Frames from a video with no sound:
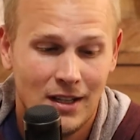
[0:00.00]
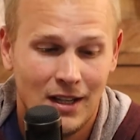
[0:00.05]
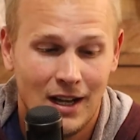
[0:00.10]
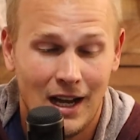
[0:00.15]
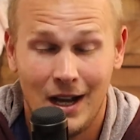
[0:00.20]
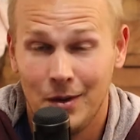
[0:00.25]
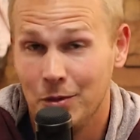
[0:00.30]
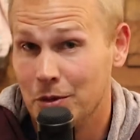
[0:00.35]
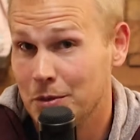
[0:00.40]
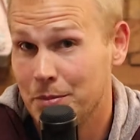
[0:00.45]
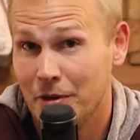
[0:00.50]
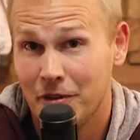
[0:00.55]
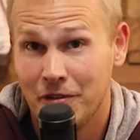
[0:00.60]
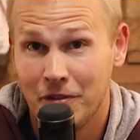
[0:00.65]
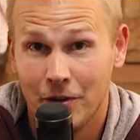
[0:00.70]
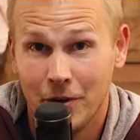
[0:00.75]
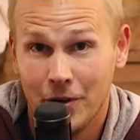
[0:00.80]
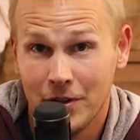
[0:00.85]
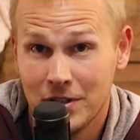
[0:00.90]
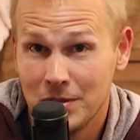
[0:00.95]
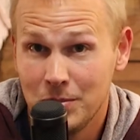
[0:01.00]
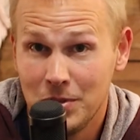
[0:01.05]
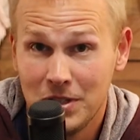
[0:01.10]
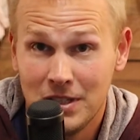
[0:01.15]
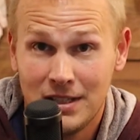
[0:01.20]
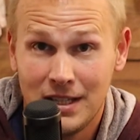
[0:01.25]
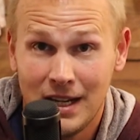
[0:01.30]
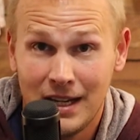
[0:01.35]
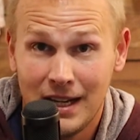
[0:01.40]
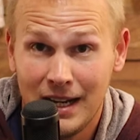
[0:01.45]
I would prefer it to be
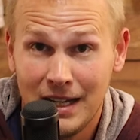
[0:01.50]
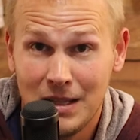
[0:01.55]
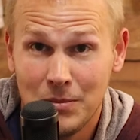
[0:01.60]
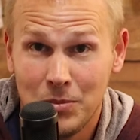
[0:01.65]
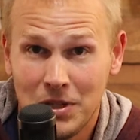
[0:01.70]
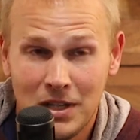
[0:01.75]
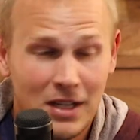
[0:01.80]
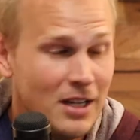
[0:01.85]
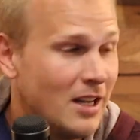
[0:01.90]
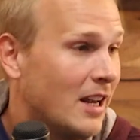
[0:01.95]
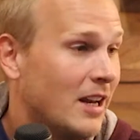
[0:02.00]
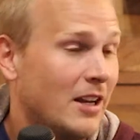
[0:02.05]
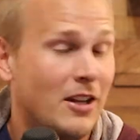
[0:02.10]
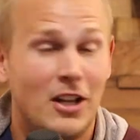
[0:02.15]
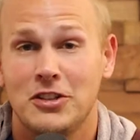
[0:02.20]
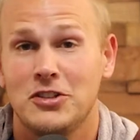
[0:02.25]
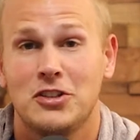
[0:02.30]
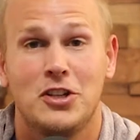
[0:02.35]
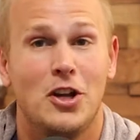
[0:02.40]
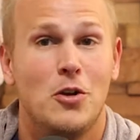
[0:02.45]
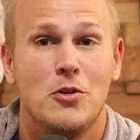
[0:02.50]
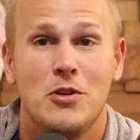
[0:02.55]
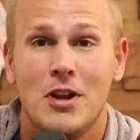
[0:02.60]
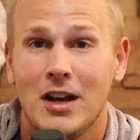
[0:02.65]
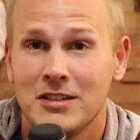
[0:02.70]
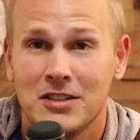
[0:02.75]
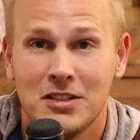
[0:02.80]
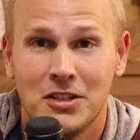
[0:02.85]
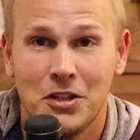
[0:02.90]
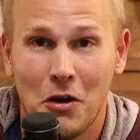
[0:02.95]
1080p and let's go
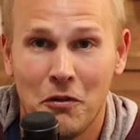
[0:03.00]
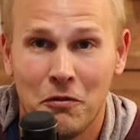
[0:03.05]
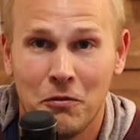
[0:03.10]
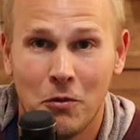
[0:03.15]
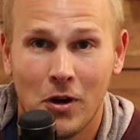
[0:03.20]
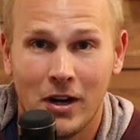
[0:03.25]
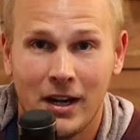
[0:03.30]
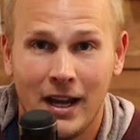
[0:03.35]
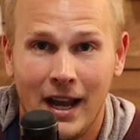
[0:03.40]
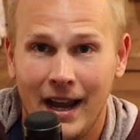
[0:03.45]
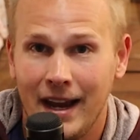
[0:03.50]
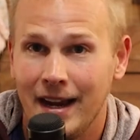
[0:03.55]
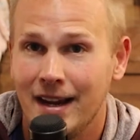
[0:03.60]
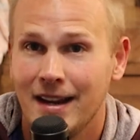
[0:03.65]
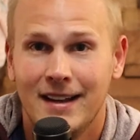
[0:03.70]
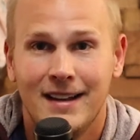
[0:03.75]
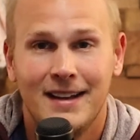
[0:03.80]
nuts and go 4K.